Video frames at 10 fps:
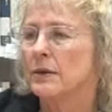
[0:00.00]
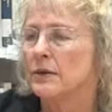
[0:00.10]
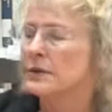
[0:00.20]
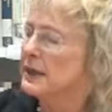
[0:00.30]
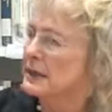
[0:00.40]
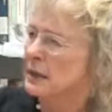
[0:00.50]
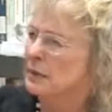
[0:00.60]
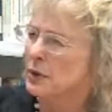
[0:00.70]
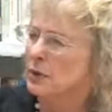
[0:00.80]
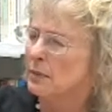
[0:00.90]
there's the
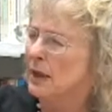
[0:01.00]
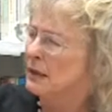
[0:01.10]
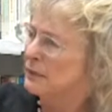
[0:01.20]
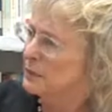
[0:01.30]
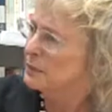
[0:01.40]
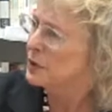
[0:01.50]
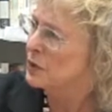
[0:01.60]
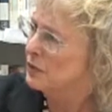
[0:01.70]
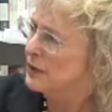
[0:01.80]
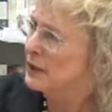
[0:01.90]
assumption you might have
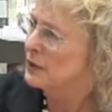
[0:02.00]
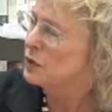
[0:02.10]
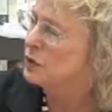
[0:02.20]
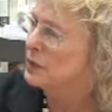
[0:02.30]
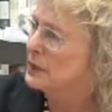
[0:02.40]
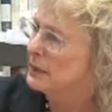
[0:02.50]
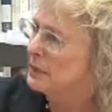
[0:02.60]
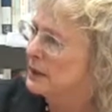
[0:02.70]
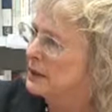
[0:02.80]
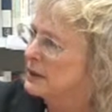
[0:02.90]
observed how to do
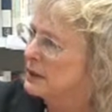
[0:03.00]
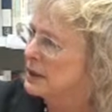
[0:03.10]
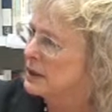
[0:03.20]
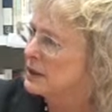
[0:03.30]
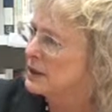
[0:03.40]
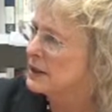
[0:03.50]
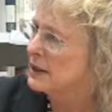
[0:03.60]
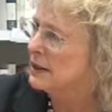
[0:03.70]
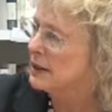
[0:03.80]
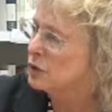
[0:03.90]
it, but not
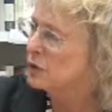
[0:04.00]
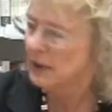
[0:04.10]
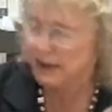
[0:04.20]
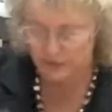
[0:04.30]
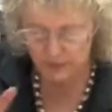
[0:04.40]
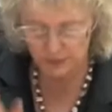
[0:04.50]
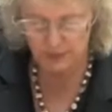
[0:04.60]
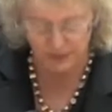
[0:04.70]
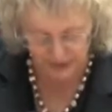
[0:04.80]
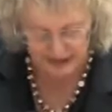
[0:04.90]
necessarily, because you might have just
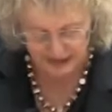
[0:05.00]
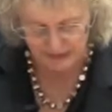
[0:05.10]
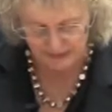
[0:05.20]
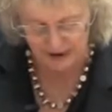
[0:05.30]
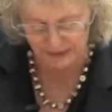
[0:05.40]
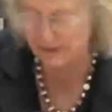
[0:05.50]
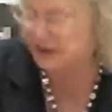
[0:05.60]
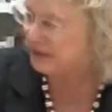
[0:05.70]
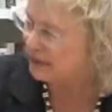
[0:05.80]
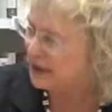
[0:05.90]
been thinking about
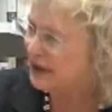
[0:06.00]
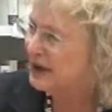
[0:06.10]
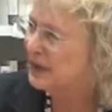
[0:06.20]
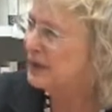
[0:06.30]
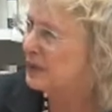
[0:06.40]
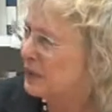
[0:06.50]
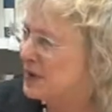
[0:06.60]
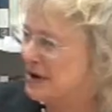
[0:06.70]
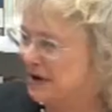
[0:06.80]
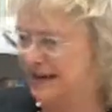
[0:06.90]
your
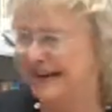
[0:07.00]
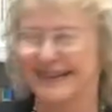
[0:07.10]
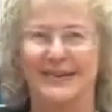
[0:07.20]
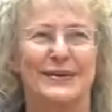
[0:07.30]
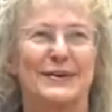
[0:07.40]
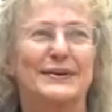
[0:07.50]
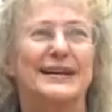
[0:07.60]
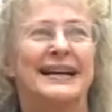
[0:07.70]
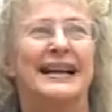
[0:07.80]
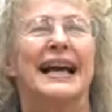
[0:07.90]
work,
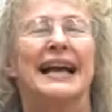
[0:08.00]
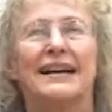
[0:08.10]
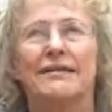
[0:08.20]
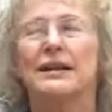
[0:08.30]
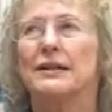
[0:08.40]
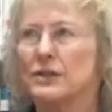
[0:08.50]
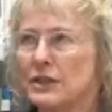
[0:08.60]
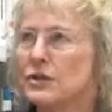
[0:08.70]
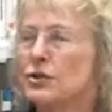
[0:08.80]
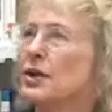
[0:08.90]
and then
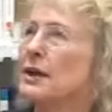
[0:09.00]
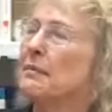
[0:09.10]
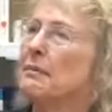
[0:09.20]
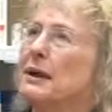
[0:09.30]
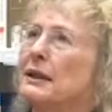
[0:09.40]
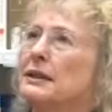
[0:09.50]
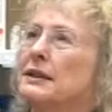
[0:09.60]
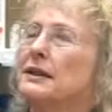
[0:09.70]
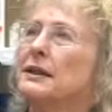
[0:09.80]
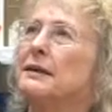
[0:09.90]
teaching. But